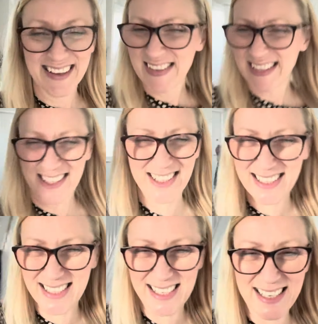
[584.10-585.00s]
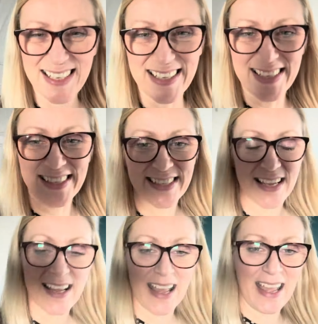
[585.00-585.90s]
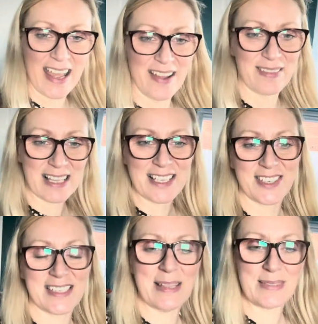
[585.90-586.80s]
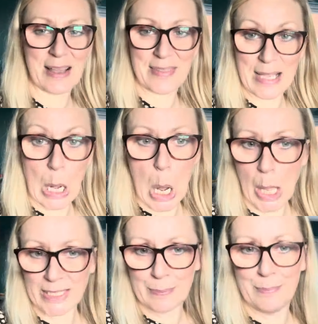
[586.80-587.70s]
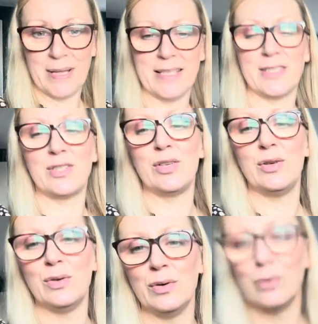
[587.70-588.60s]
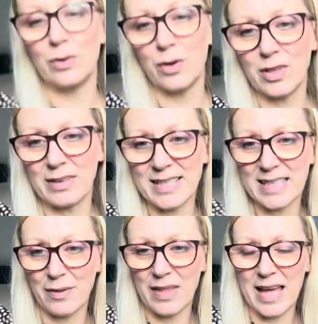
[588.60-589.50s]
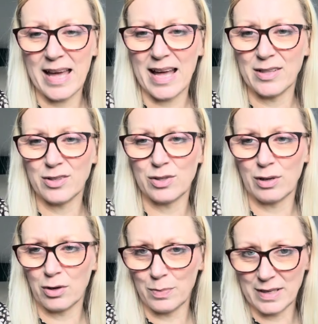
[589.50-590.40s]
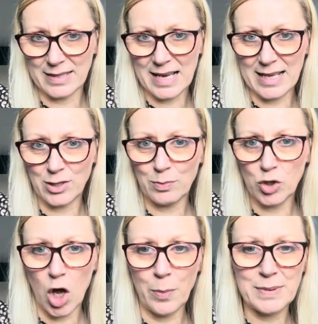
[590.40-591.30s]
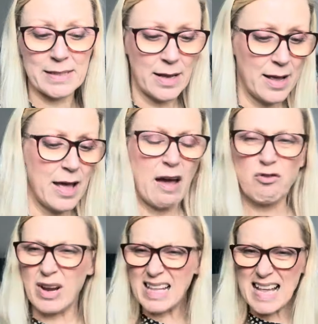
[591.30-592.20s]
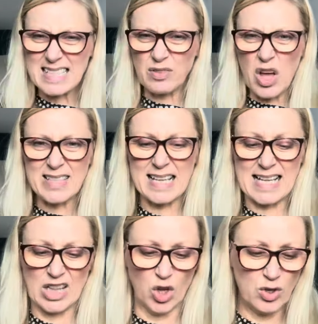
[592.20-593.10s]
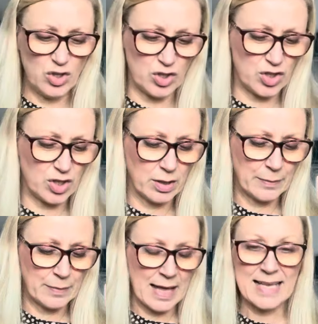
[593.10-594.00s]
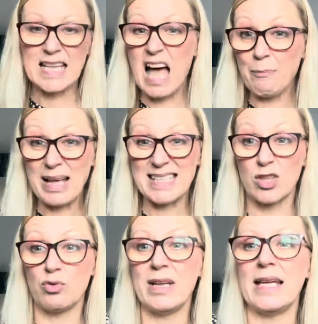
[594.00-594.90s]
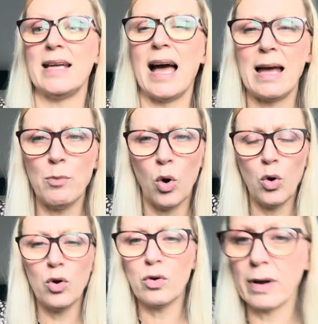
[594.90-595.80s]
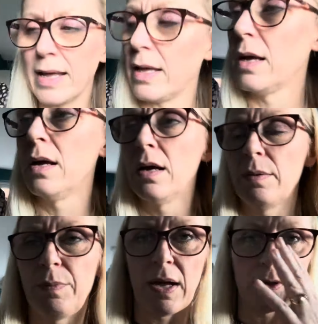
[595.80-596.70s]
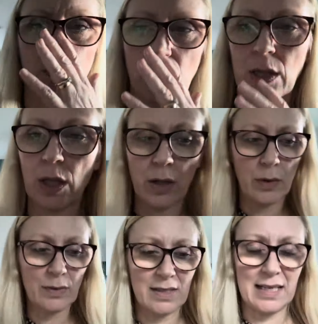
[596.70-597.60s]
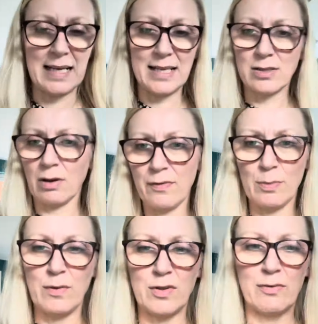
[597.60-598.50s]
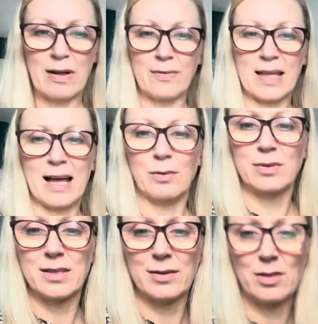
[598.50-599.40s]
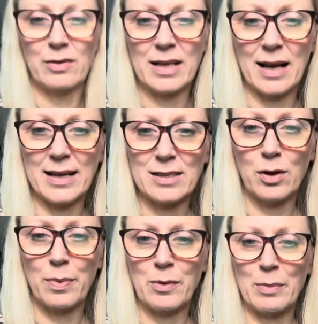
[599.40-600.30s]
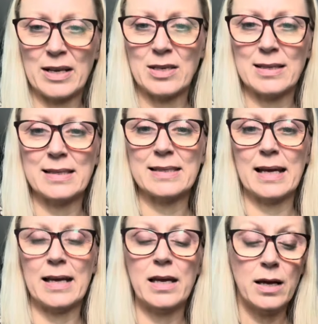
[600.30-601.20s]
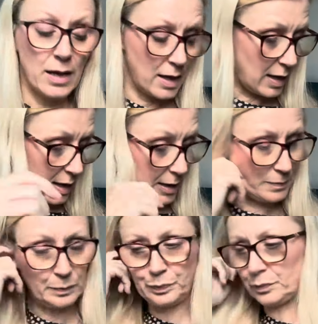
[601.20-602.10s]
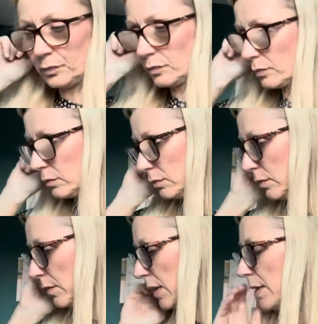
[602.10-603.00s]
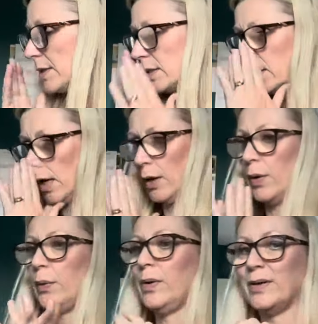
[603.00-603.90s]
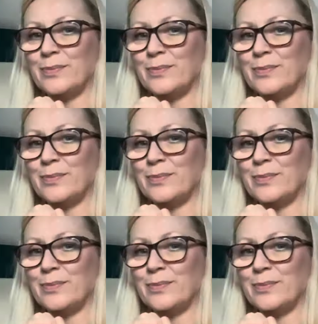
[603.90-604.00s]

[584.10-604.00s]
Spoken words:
Such a tease. Glenn's just dipped down the allotment to cut the grass down there and just do a couple of tidy up jobs. Realised I've not had any lunch. It's 3:30. I am hungry, but I don't want loads to eat. Sorry for moving you around the house. Sorry, guys. I hope I'm not making you dizzy. So I'm